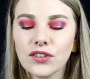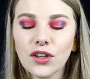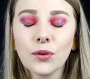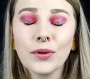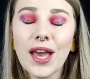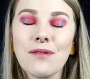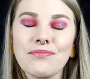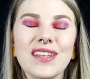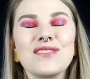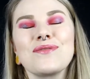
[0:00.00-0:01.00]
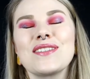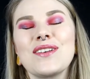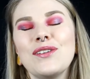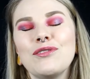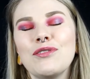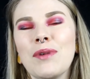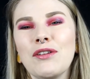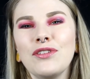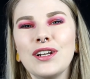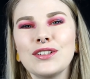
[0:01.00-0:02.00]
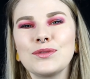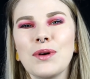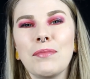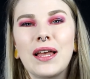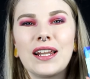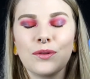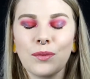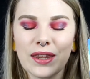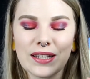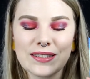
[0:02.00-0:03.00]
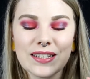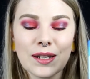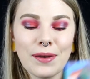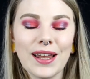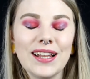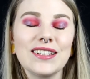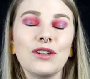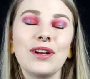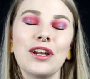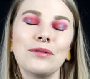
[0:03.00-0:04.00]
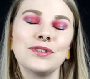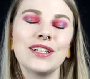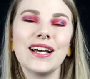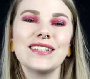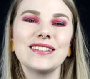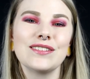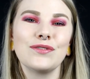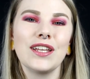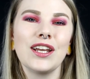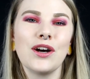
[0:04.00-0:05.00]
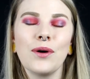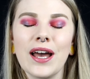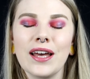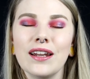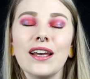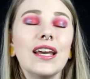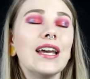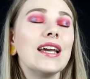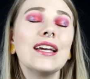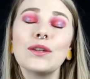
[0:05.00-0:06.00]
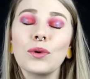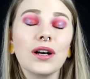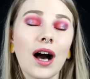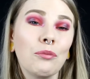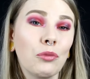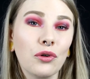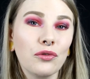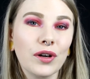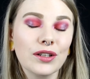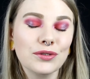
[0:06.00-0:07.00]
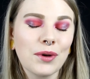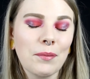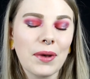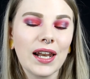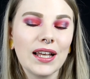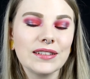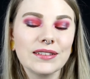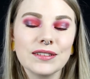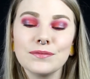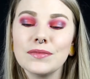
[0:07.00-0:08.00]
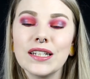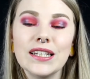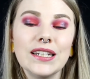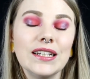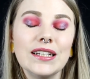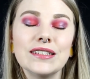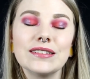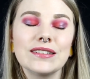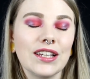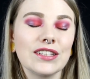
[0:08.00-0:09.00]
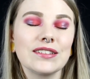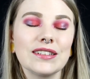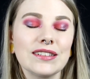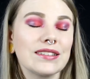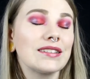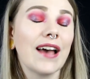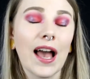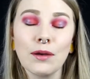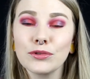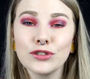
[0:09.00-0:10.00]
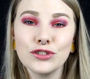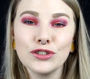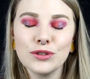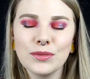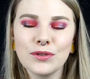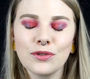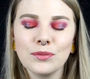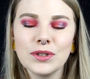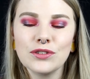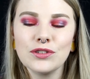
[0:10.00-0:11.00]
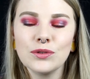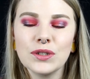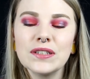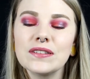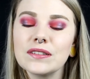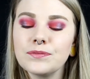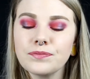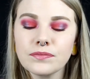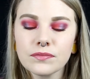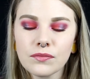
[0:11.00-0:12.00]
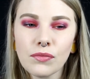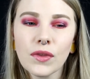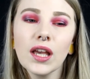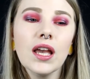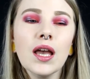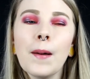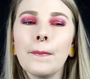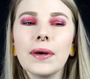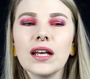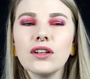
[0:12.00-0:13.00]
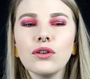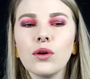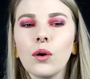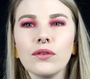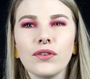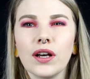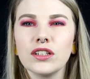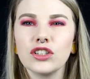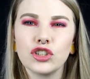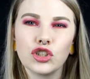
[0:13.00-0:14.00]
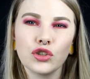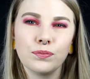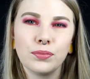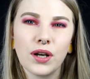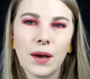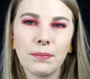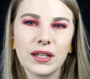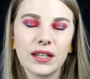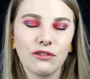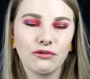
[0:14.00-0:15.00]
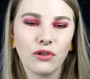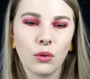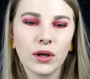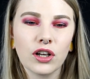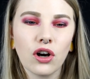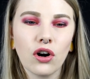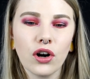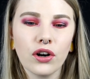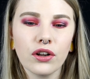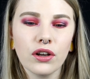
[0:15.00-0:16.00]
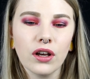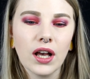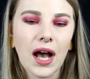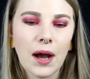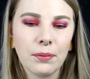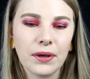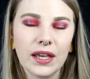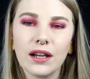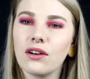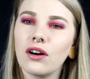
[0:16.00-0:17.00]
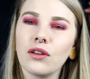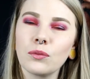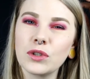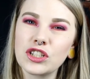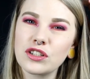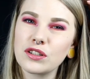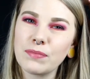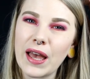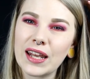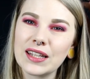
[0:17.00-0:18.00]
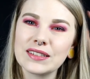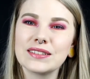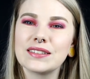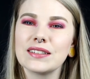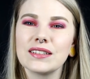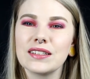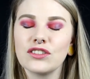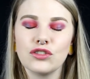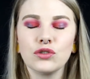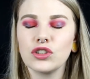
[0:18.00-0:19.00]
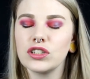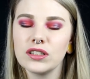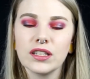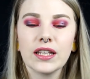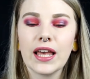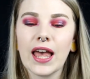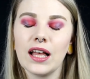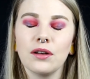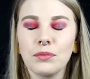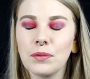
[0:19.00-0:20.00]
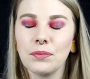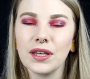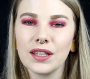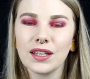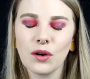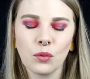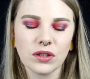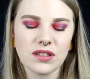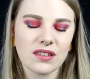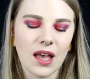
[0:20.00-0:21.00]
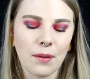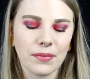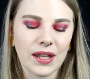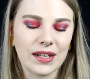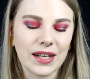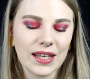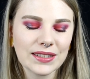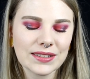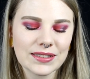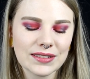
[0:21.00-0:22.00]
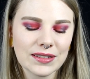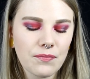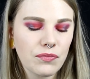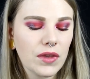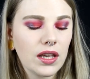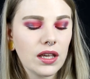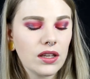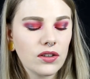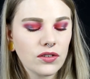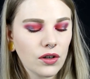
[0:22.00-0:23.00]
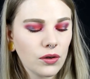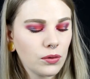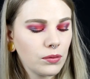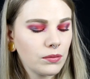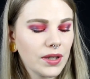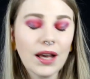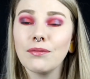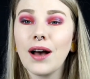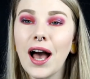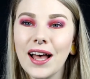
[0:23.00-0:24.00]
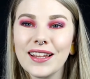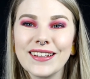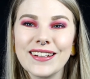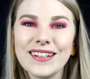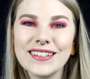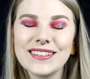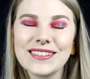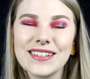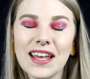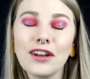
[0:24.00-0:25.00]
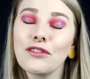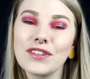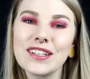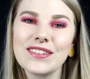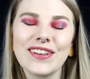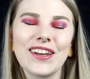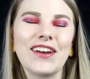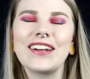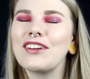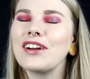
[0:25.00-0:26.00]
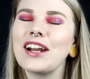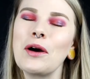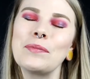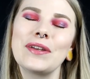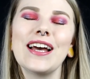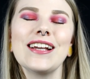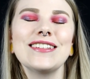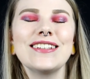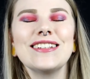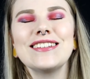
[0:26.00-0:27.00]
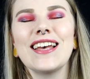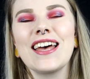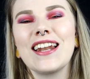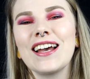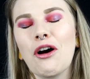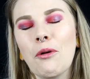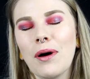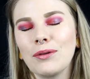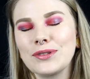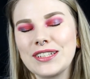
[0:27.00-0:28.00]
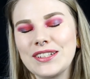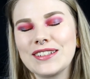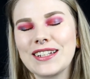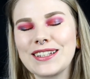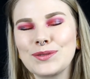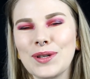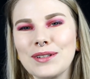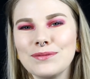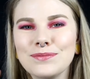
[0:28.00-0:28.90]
So yeah, that was all for my Three Looks One palette with the Sina palette. I really hope you liked this video and it will come more Three Looks One palettes. It just is time consuming for me to do it. But I don't know if I should put up a little voting card up here on which palette so you can help me pick what's up next. So yeah, it's the end of this video and I really hope you liked it and I hope I will see you in the next one.